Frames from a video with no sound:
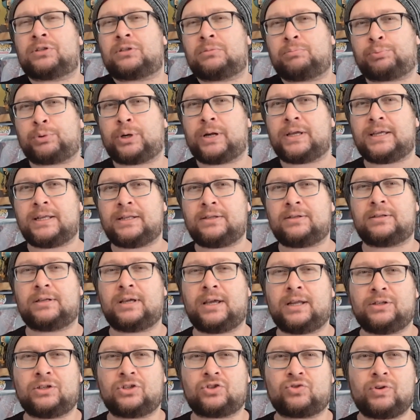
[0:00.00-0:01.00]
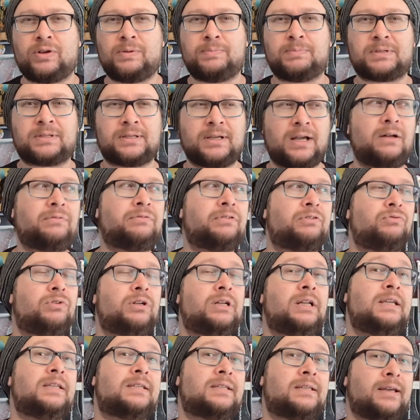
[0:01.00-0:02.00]
to break into the industry himself and
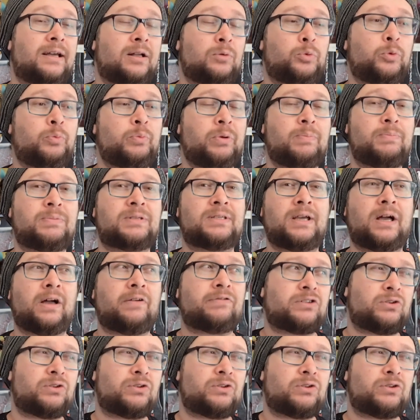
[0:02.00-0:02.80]
release an album himself.